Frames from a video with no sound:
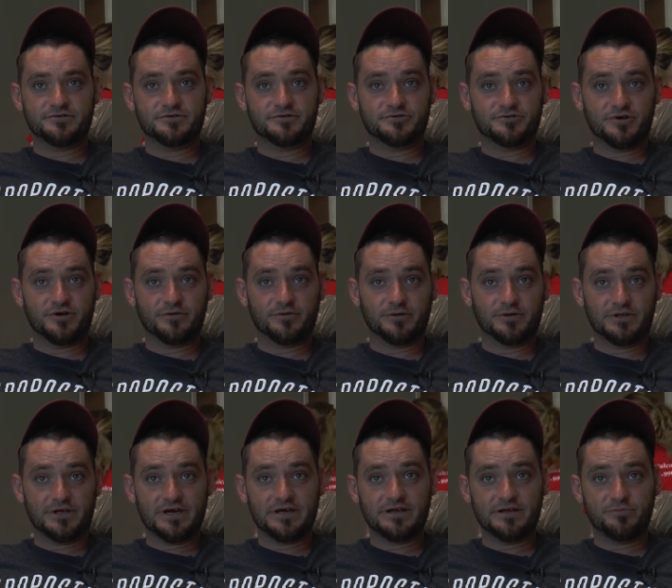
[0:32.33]
or
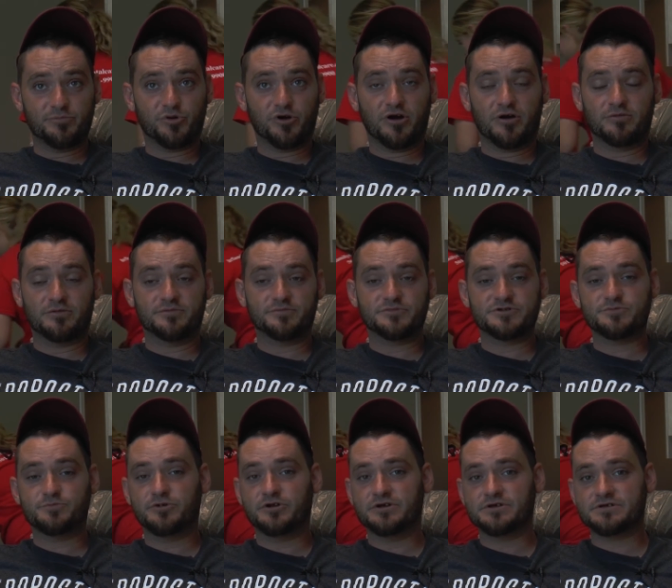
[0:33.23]
drug-related problems,
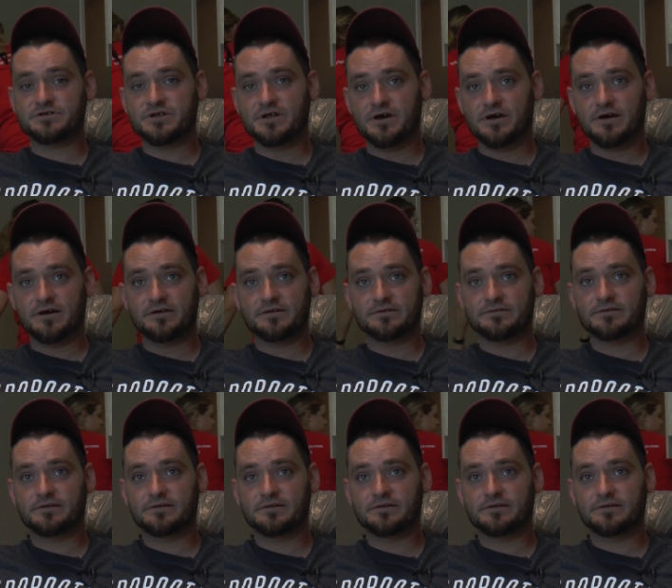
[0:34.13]
but it's not.